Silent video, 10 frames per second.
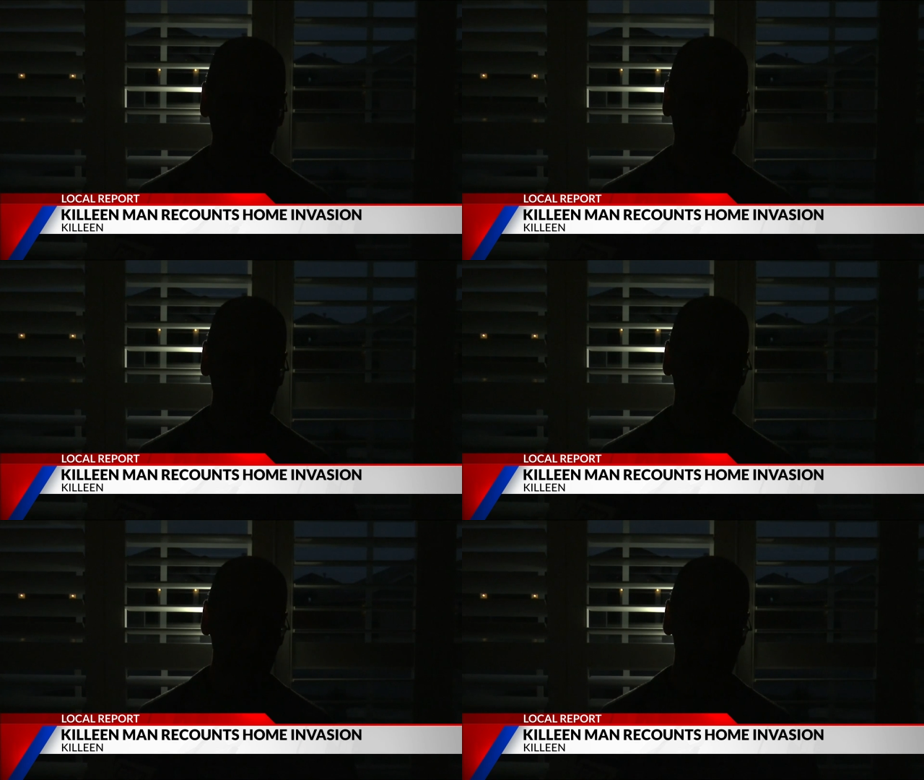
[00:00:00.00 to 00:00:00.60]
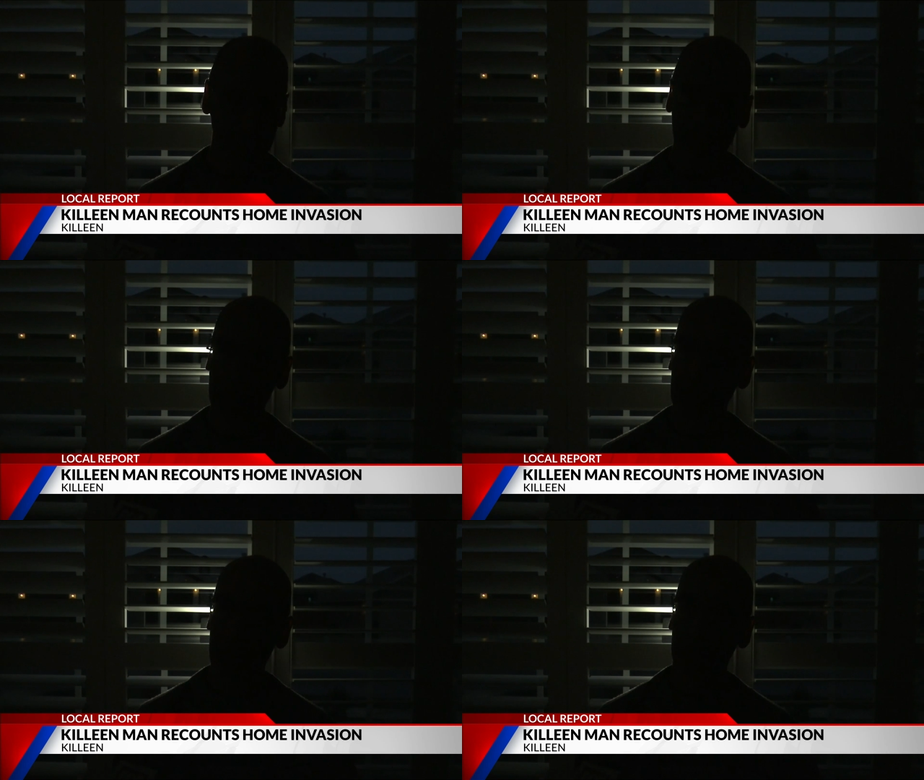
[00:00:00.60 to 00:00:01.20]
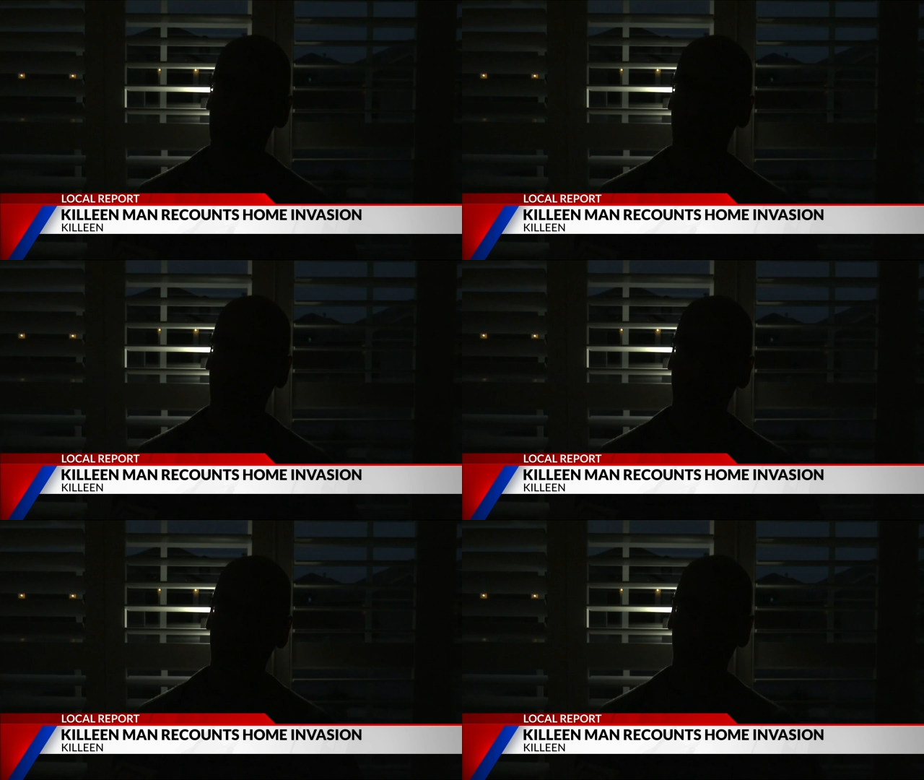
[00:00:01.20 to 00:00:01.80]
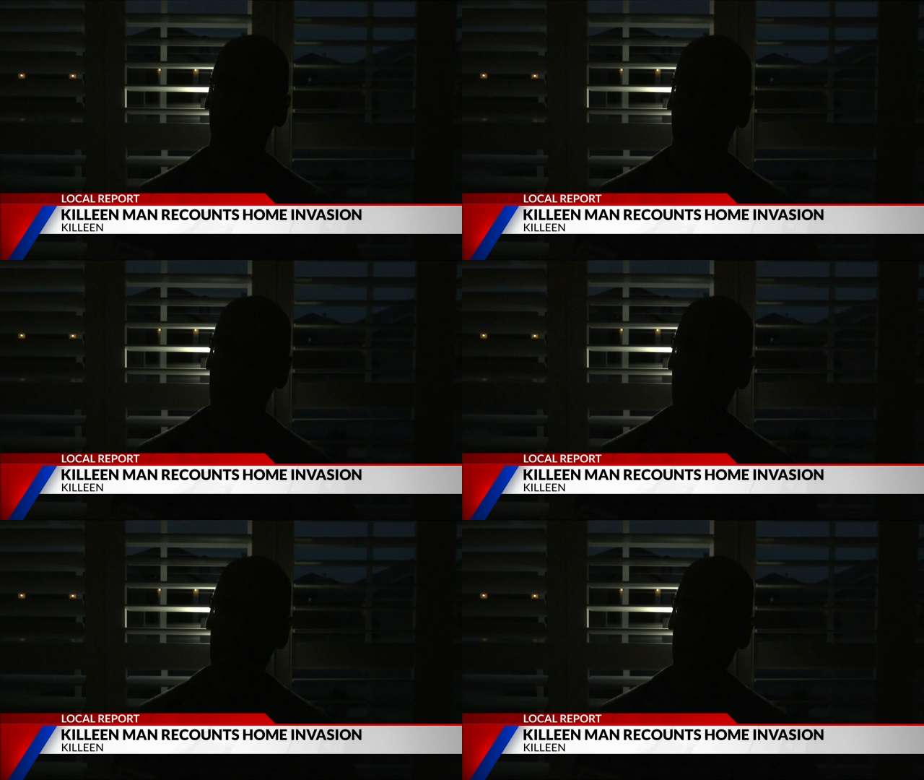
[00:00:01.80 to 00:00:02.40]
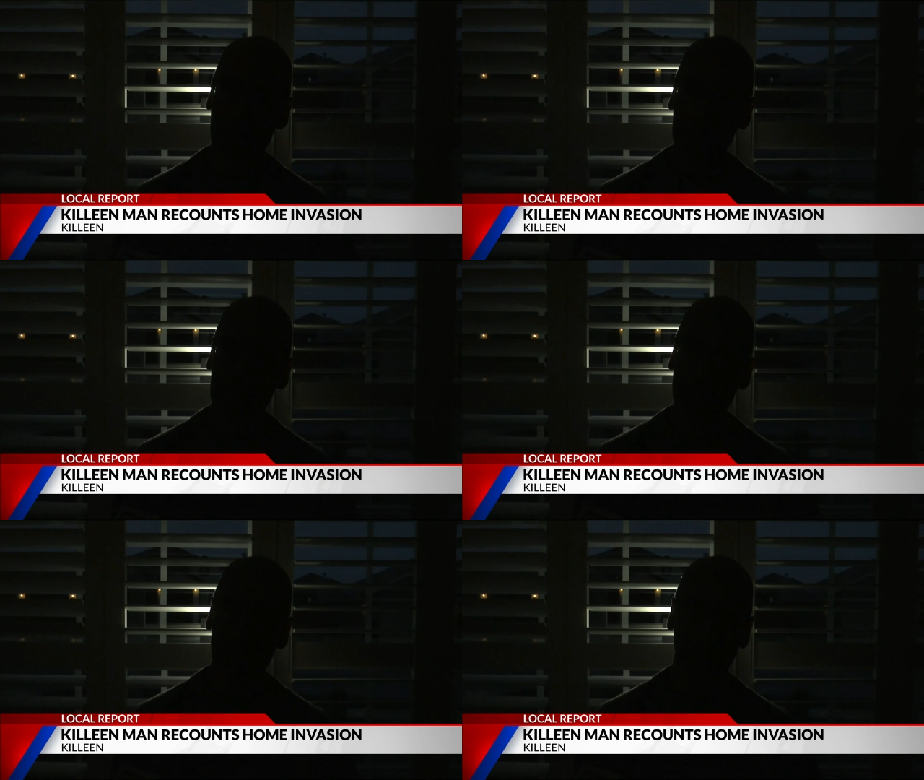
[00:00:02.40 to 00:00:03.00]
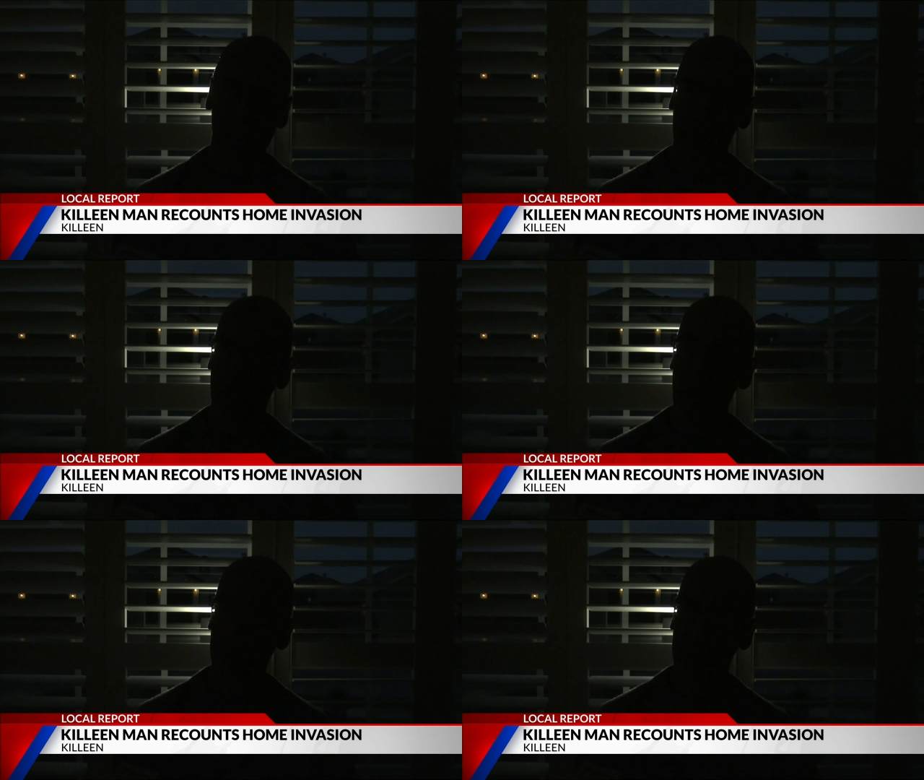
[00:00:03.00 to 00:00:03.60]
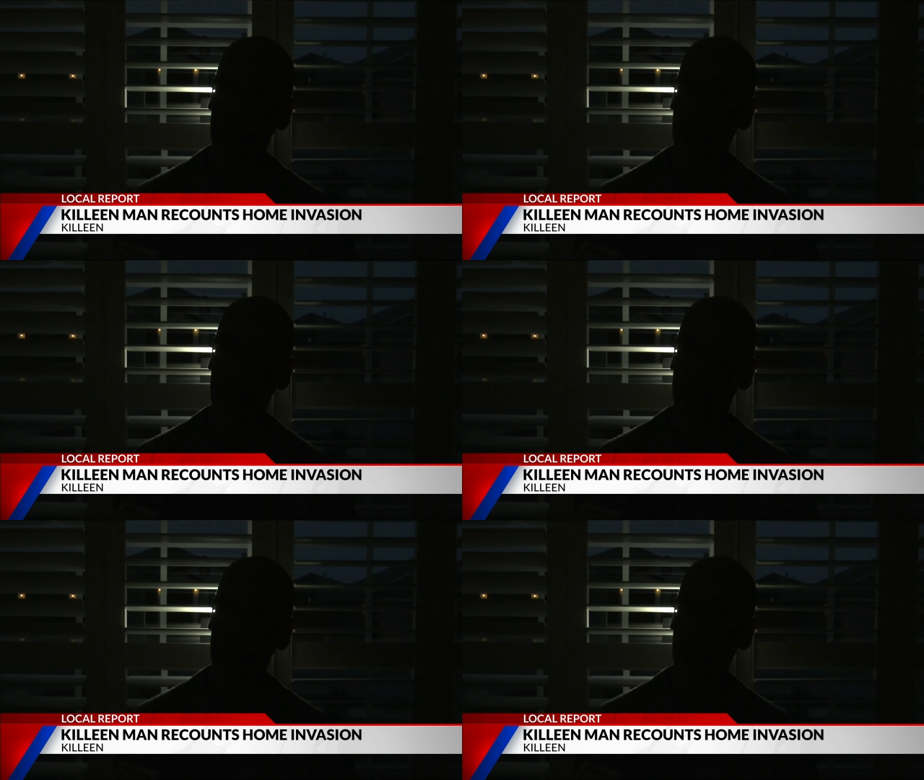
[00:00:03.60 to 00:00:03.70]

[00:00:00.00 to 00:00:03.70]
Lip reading: Nobody's mouth can be seen.